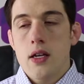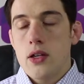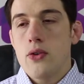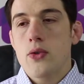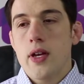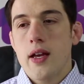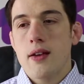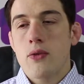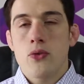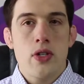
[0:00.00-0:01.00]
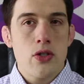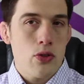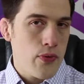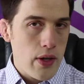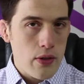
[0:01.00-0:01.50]
You can reach
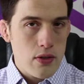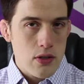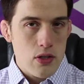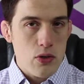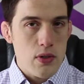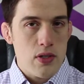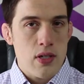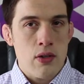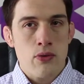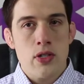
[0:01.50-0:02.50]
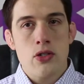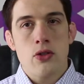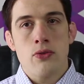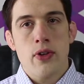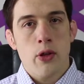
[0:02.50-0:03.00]
your fellow constituents and reach
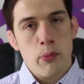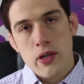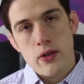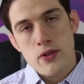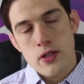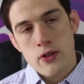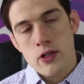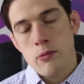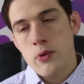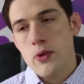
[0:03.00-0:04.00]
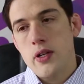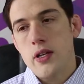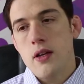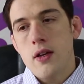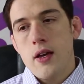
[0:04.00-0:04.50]
your fellow peers in your
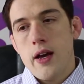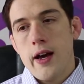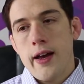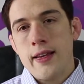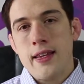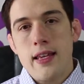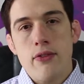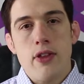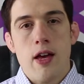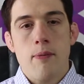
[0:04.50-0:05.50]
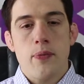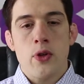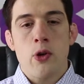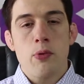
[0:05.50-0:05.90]
community and give them your